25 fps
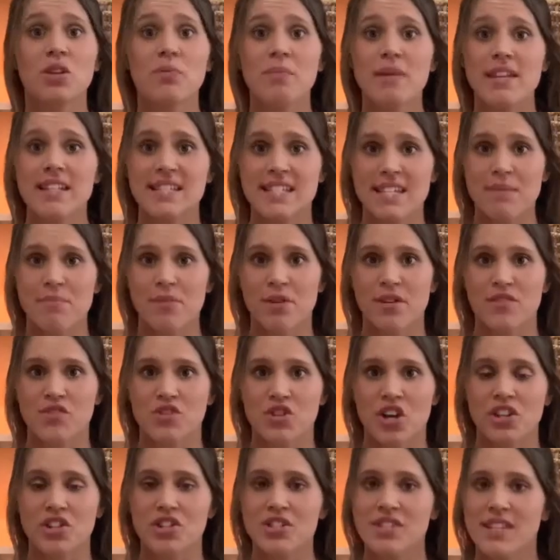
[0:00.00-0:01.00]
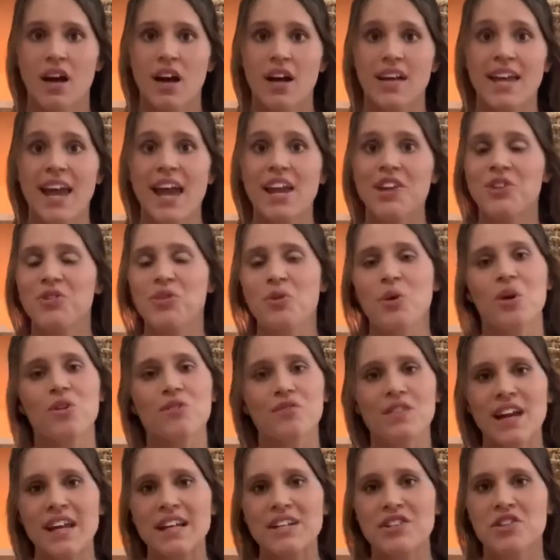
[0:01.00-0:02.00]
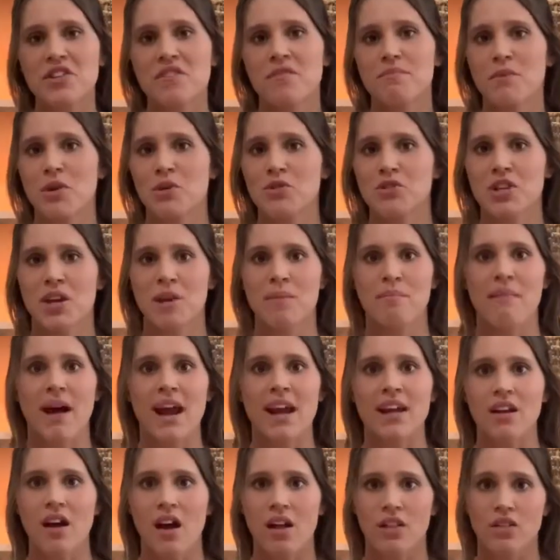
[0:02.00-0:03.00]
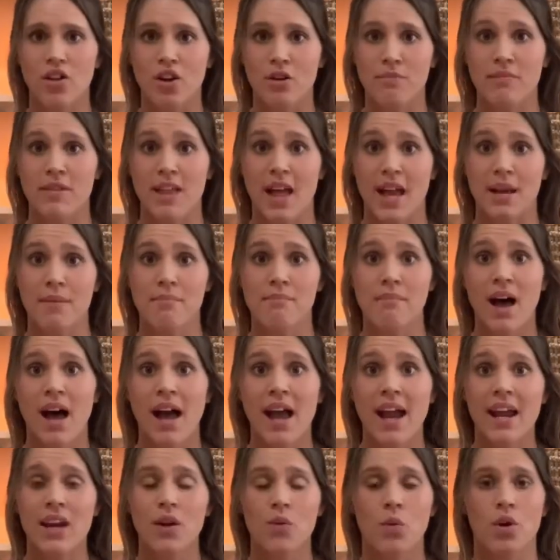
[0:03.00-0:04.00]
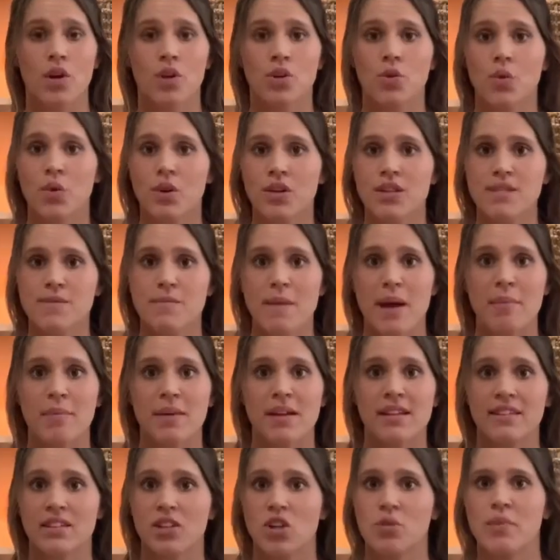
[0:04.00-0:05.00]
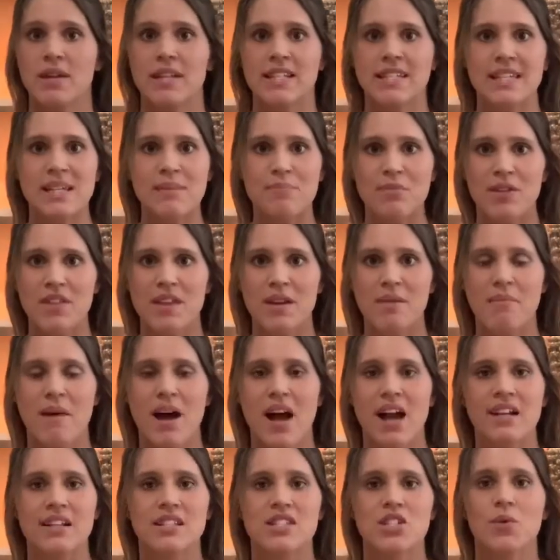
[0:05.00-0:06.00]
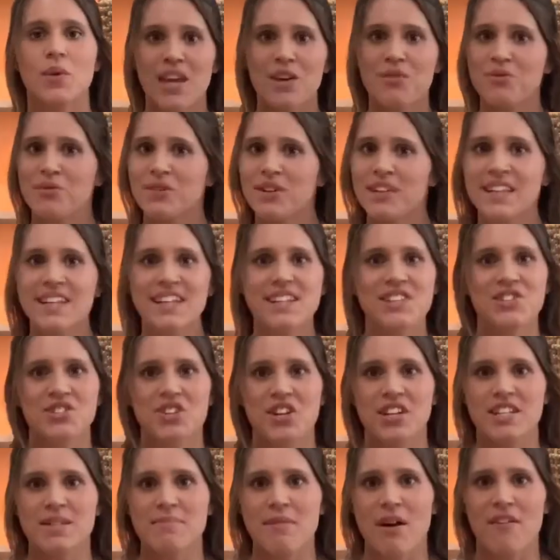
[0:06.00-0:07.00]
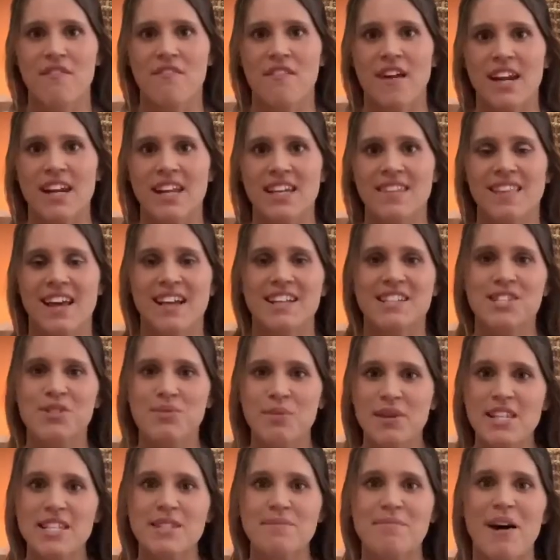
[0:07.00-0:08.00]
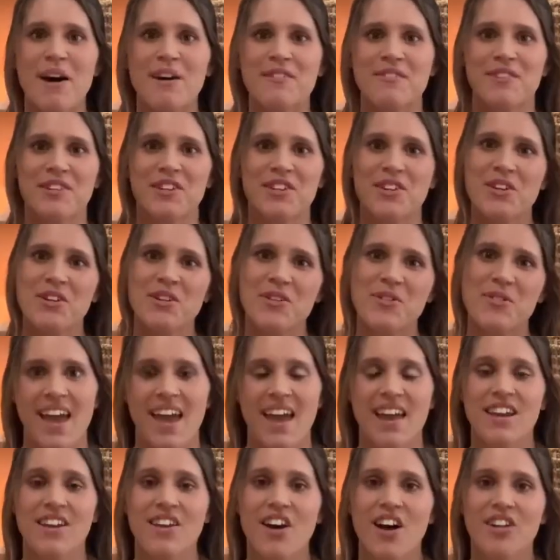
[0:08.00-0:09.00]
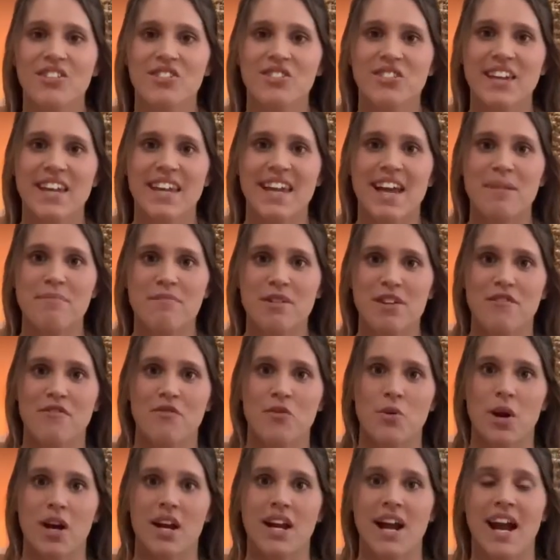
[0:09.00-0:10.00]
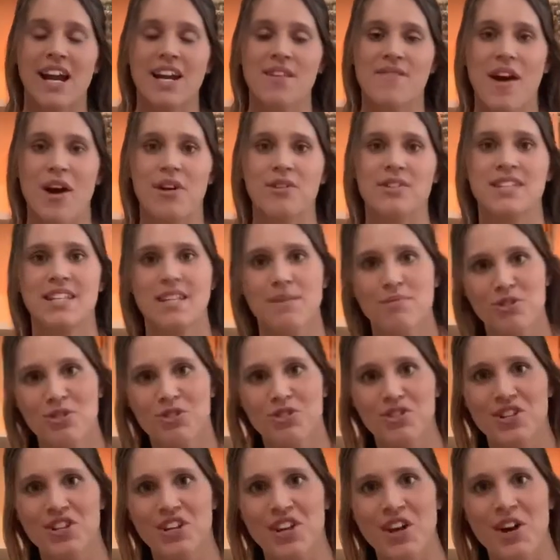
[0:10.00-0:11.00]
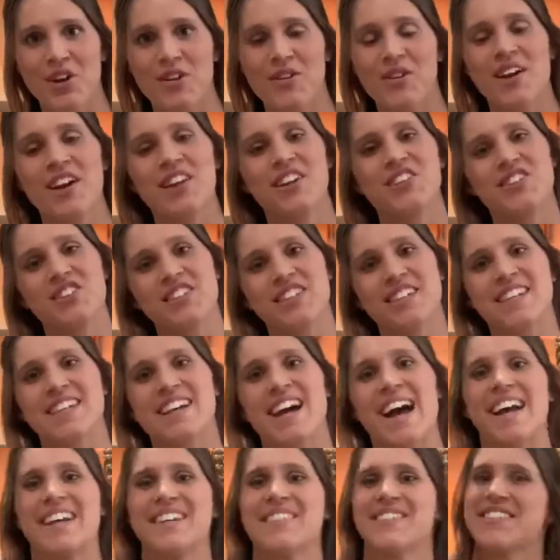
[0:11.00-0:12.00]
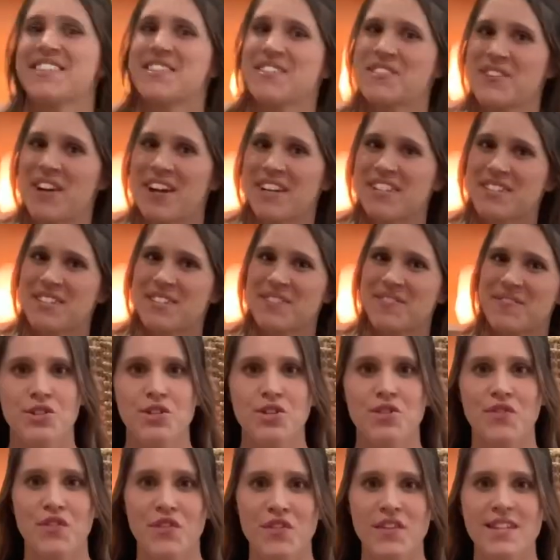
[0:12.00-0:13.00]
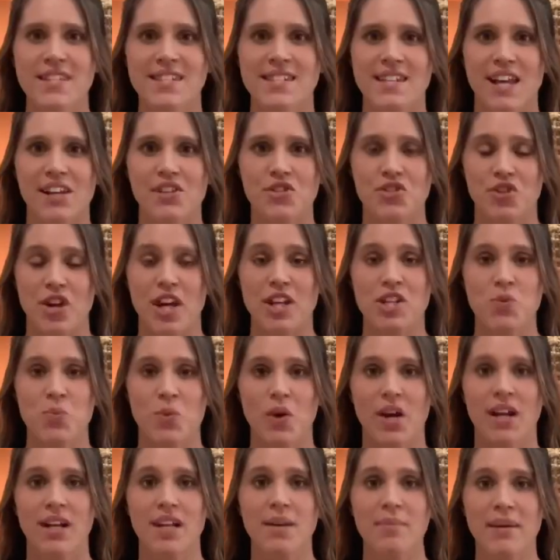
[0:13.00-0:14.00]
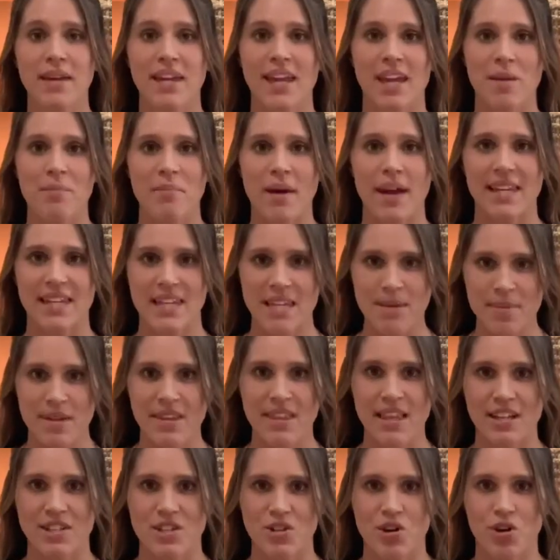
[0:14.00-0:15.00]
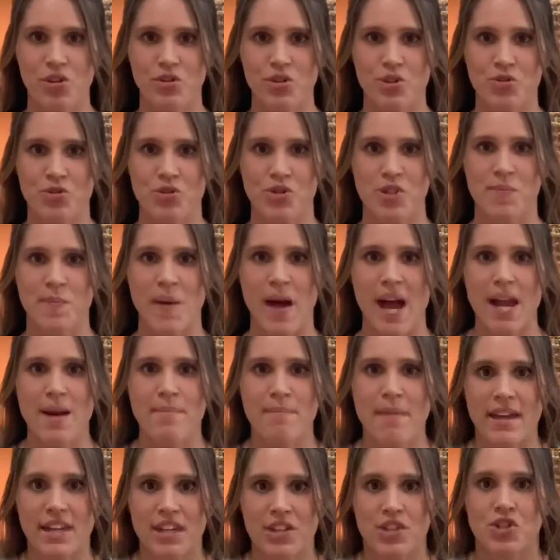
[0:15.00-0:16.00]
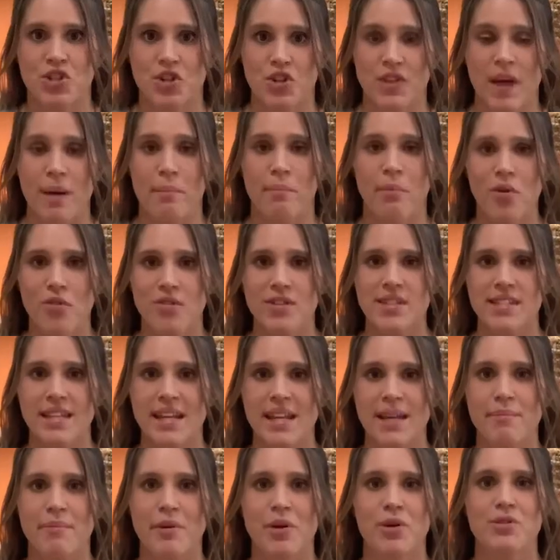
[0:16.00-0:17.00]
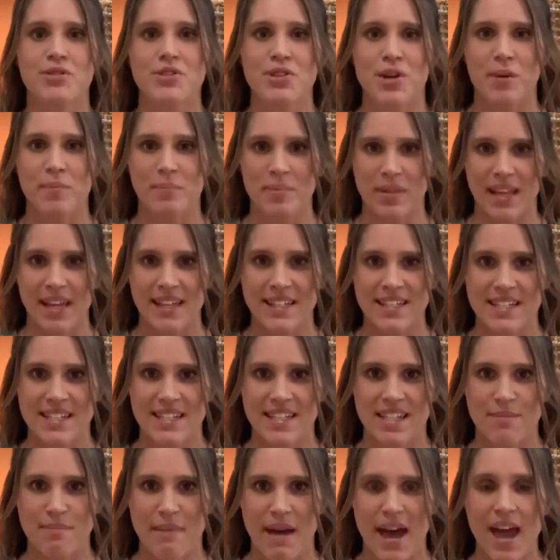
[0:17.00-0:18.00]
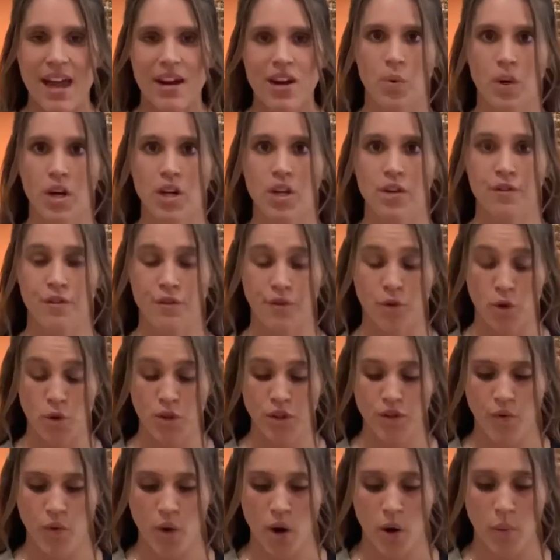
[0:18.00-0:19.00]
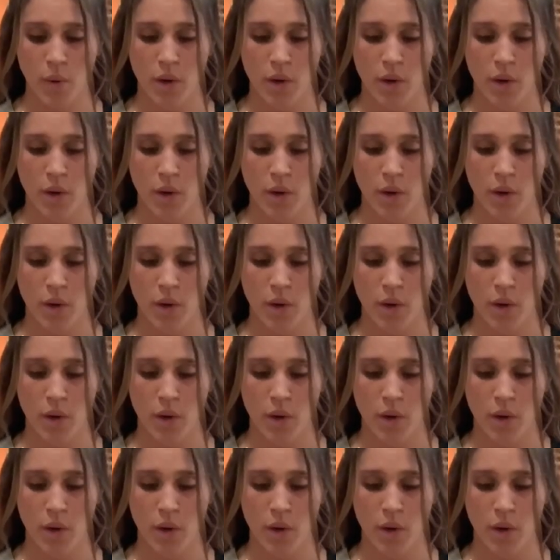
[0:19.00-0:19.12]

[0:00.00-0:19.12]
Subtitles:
bit deeper of stretches. Again, your range of motion might not look like mine, or yours might be a little bit deeper than mine. So it really is just about finding that sweet spot for you and not looking at me for a guide of how deep you should go, just a guide of the stretch. So for this next stretch, we're gonna begin by keeping that tall neutral spine, making sure that both sitting bones are planted to the mat. We're gonna fold forward,